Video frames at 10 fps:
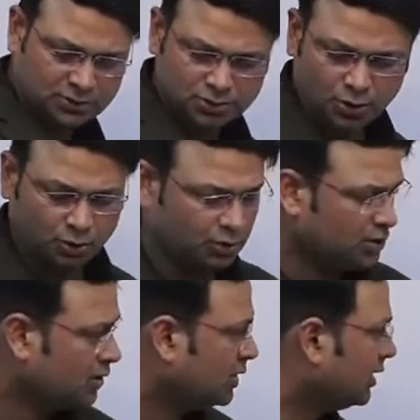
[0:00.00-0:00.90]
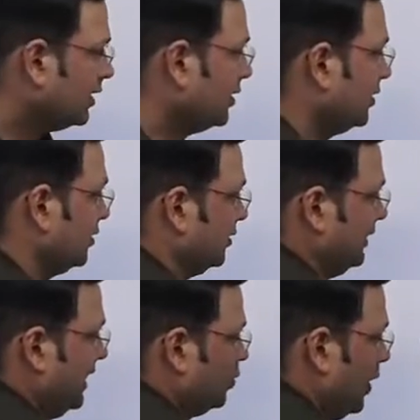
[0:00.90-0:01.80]
So
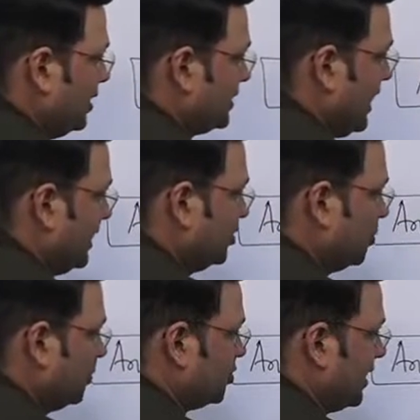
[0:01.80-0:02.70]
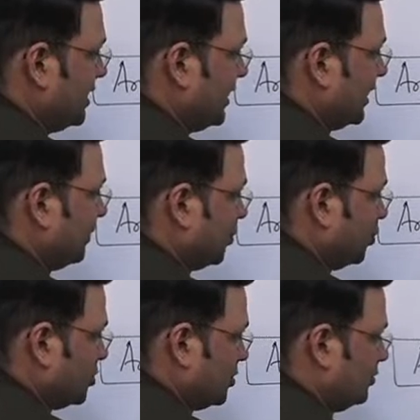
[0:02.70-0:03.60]
that was anthropocentric
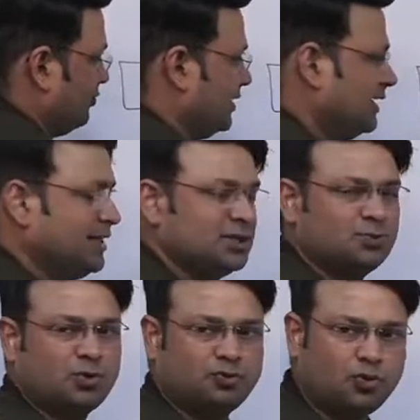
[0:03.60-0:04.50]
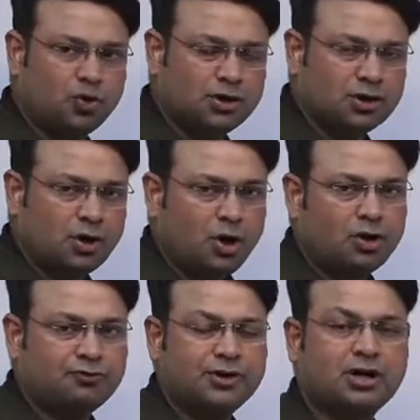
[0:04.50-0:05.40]
approach, whether it is for food
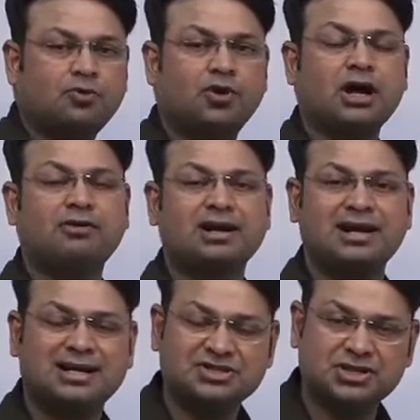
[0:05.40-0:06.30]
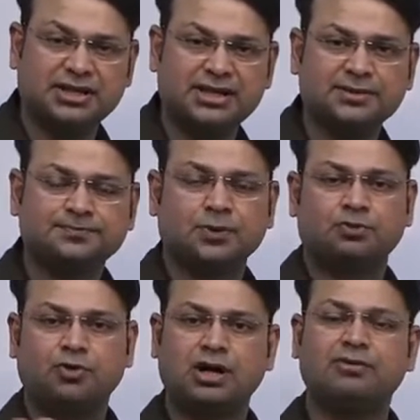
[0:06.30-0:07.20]
or for our luxury,
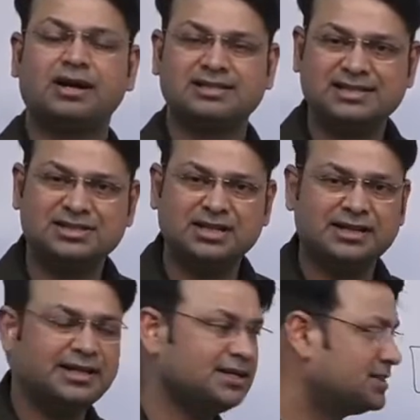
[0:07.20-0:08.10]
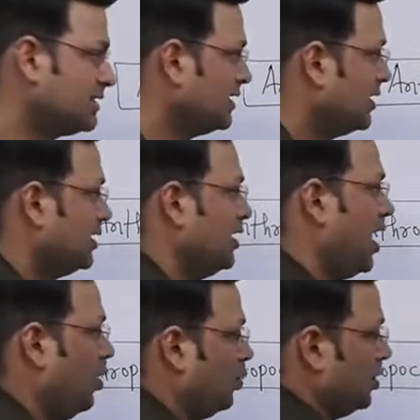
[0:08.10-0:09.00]
for our essential needs.
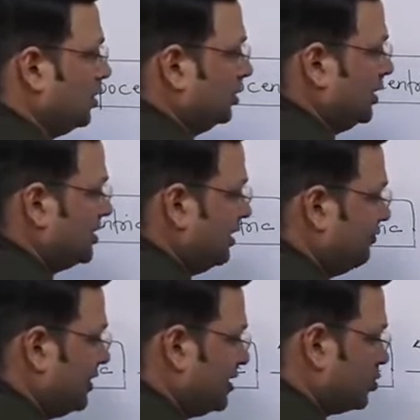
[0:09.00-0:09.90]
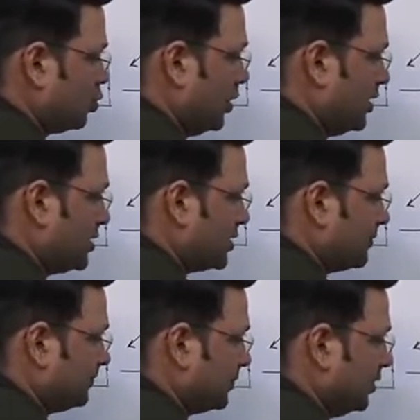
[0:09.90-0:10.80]
Now the shift is towards
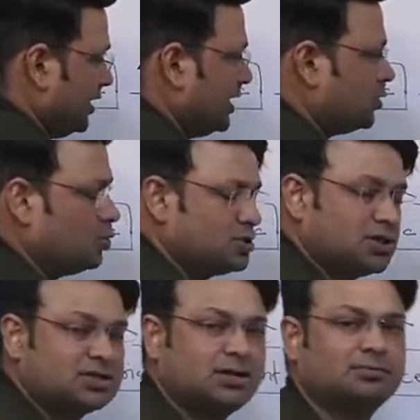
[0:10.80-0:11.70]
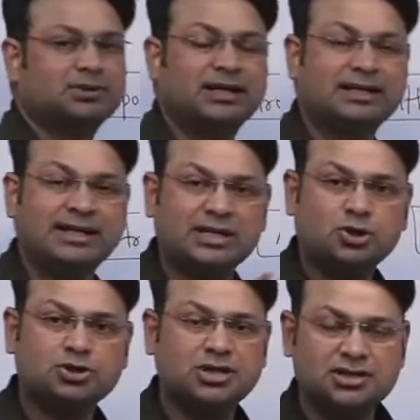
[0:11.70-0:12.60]
the ecosystem. That
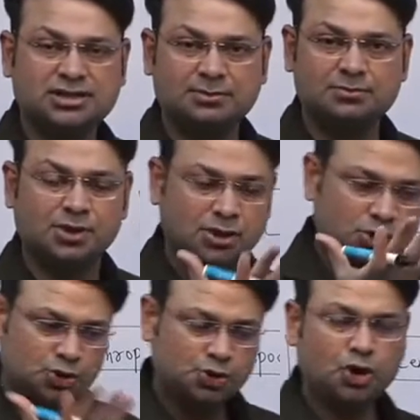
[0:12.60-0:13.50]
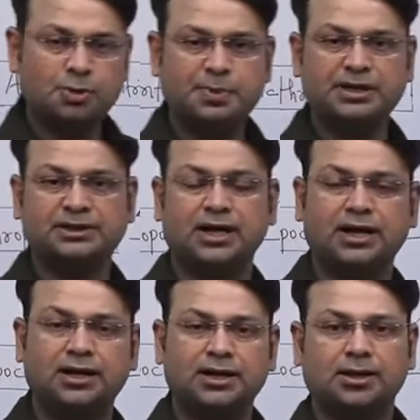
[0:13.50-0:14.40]
ecosystem should be
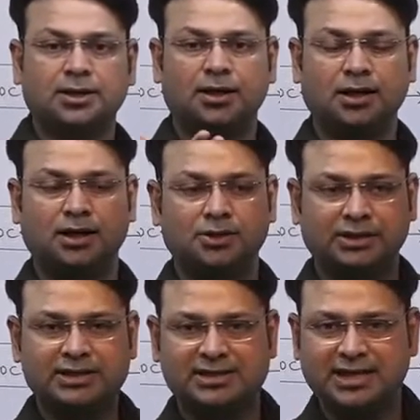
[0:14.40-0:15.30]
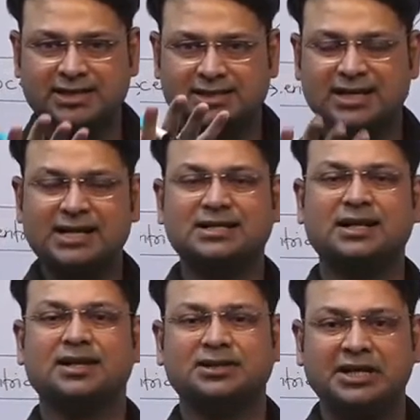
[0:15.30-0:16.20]
the you can say
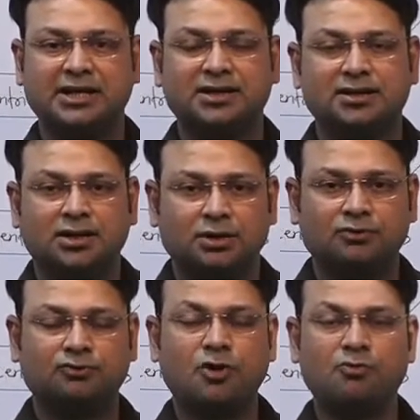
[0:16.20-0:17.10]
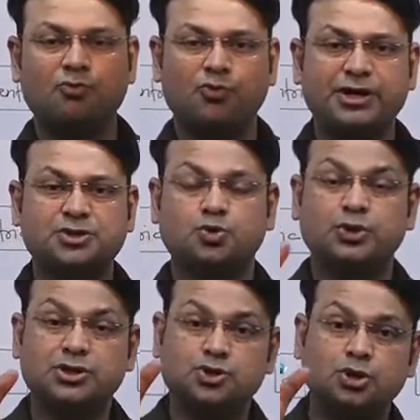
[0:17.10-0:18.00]
central thing from which
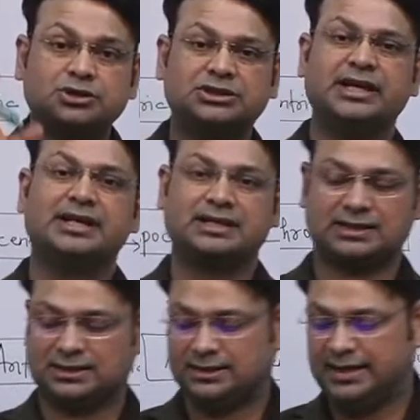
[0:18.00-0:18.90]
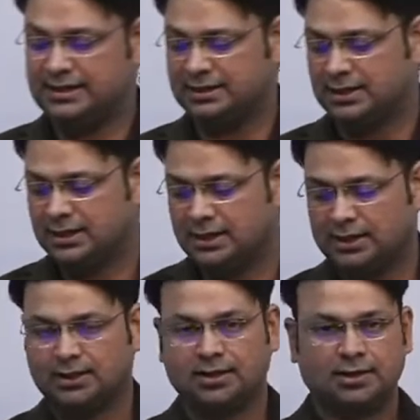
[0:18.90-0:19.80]
we should think, right?
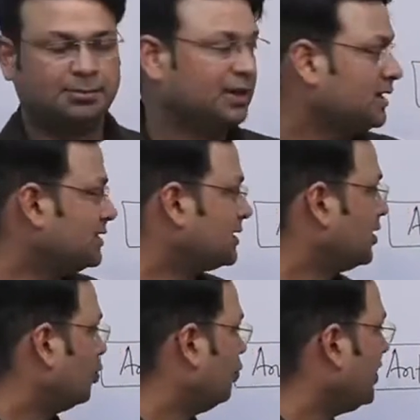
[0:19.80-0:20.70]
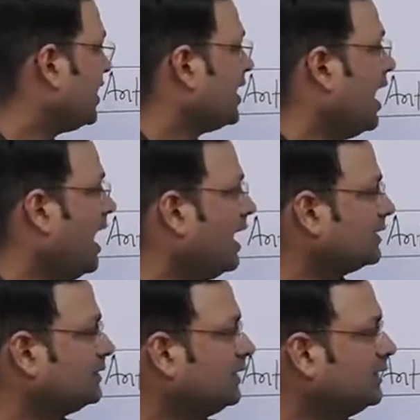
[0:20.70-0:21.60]
Because we
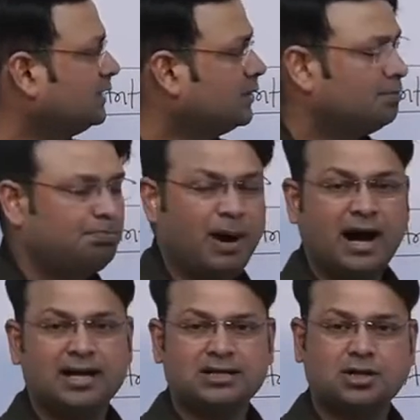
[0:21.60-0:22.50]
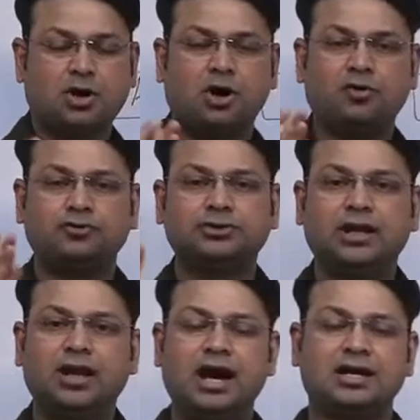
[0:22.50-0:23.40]
are the part of
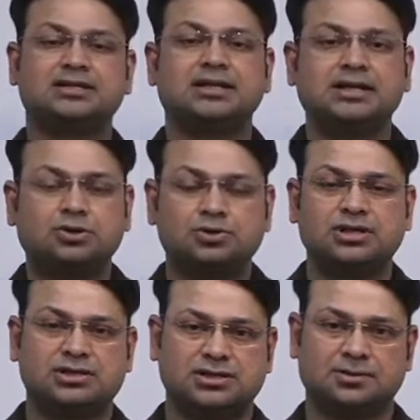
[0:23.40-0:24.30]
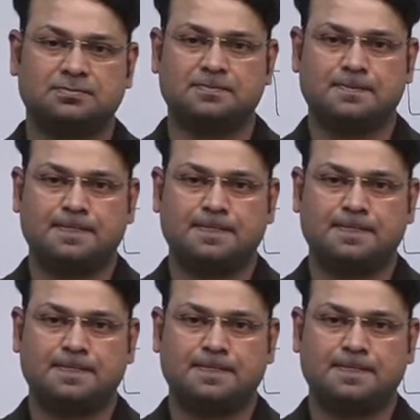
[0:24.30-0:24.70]
the larger ecosystem,